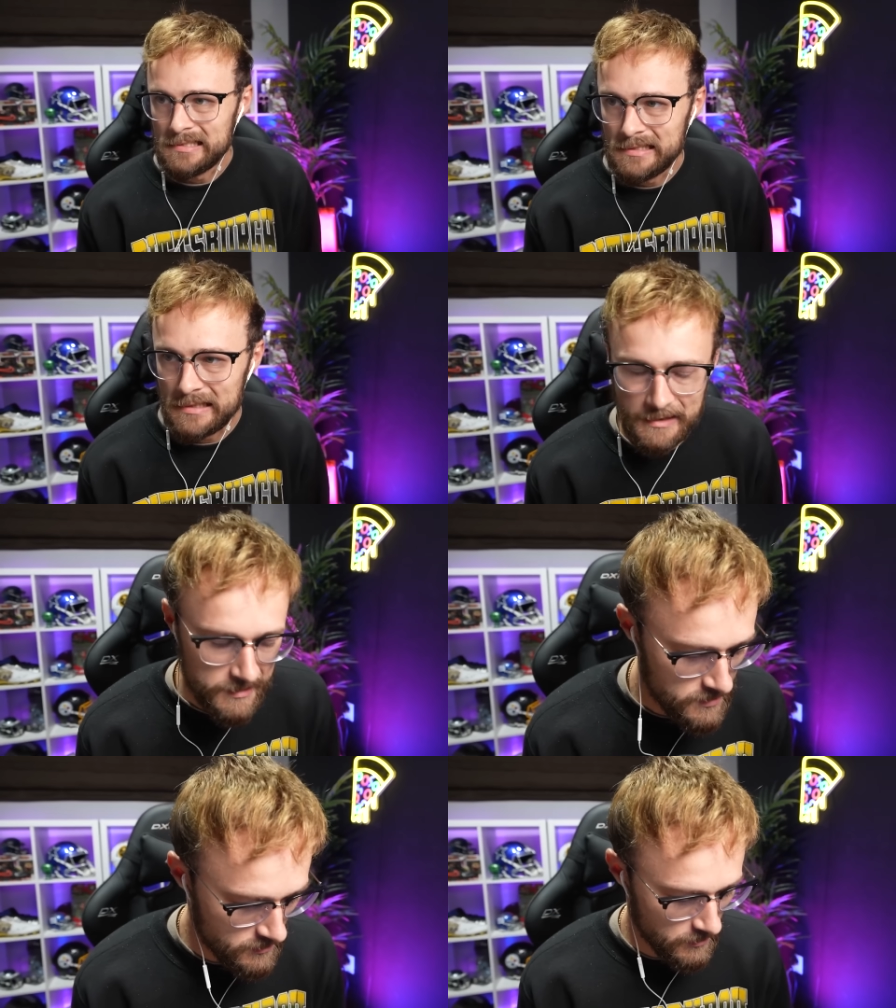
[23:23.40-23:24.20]
Yeah,
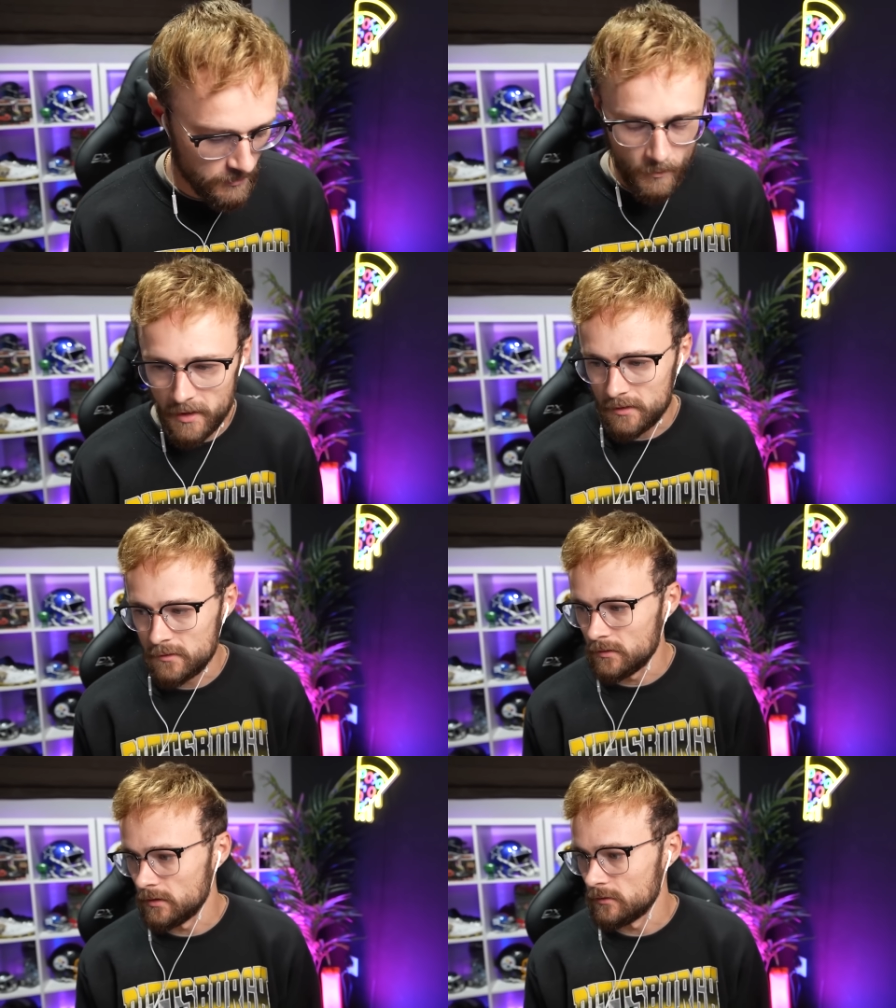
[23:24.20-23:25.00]
it's just like way
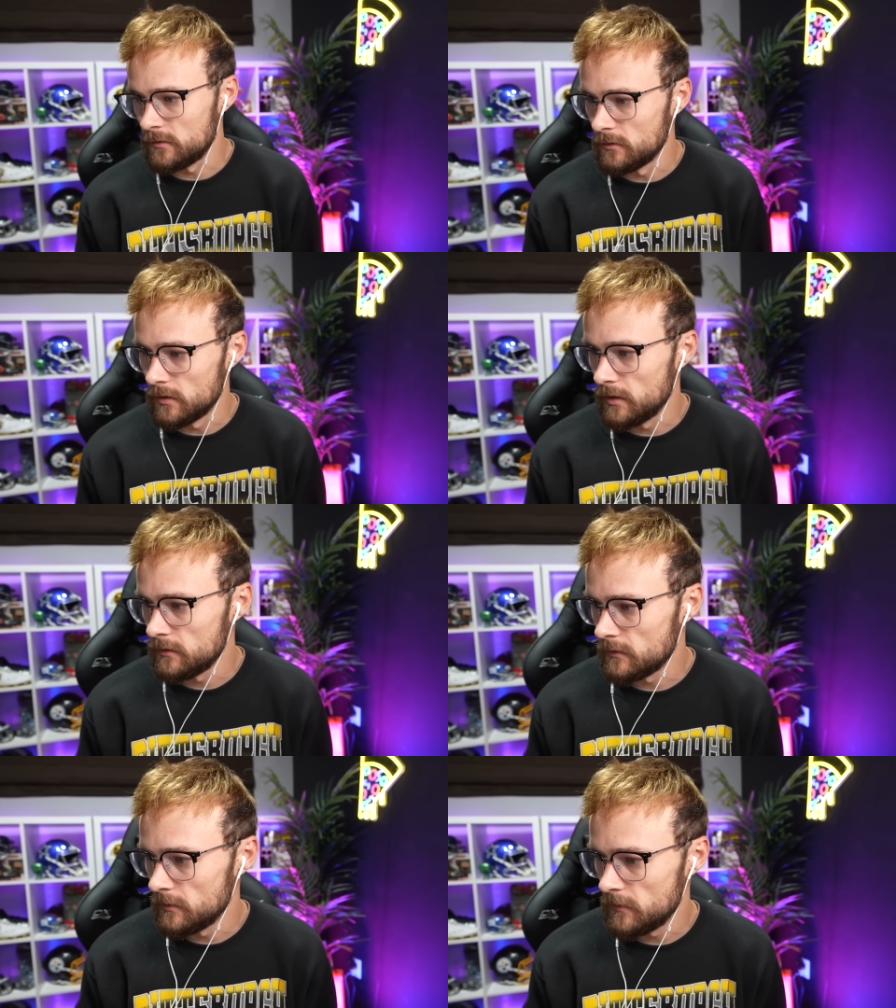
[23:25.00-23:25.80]
too little too
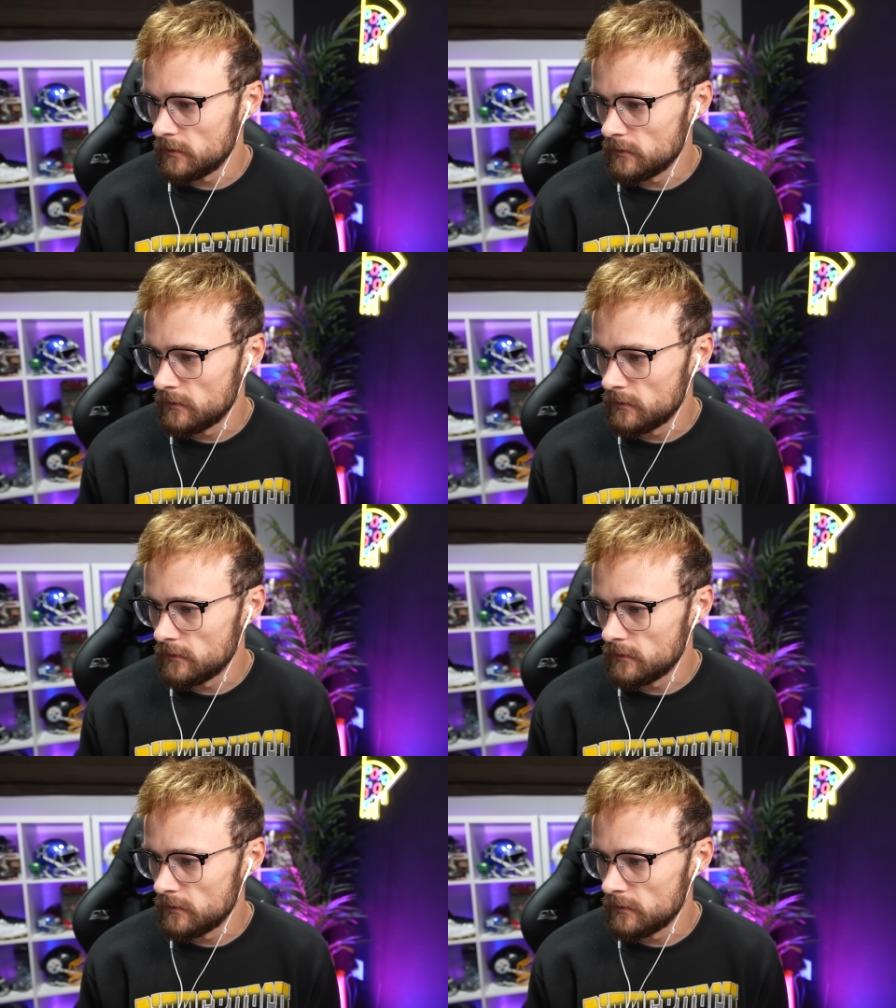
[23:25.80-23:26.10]
late type deal,